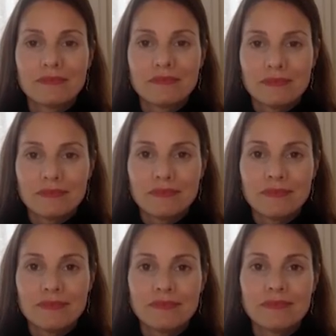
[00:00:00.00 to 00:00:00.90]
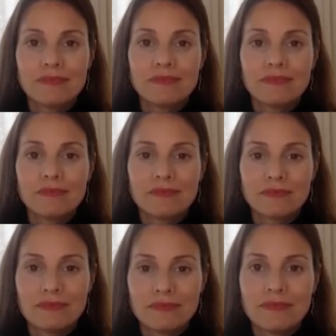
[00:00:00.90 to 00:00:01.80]

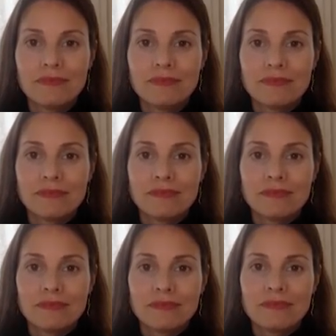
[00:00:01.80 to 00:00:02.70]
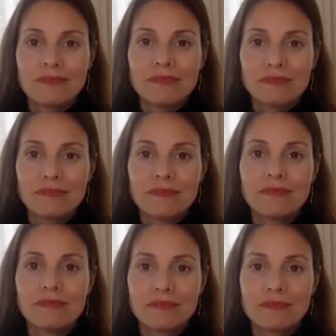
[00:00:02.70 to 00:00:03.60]

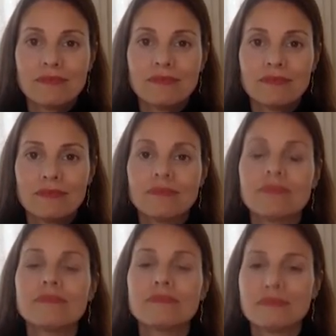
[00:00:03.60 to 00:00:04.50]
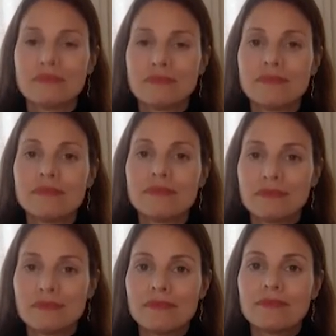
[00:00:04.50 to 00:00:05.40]

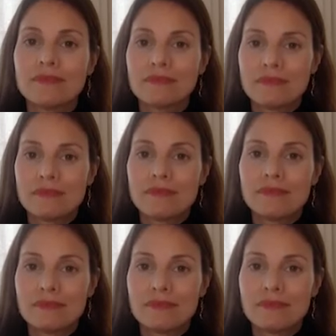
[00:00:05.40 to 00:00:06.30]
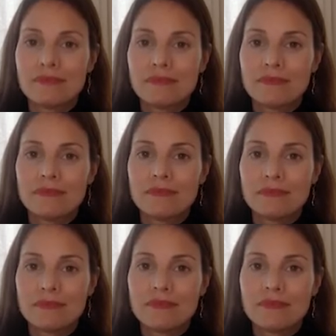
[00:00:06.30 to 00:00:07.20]

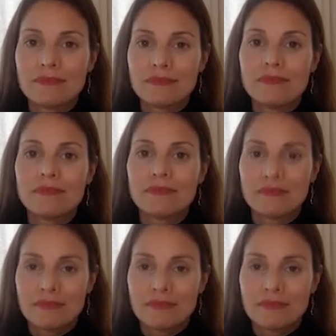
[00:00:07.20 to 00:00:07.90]
This person isn't speaking.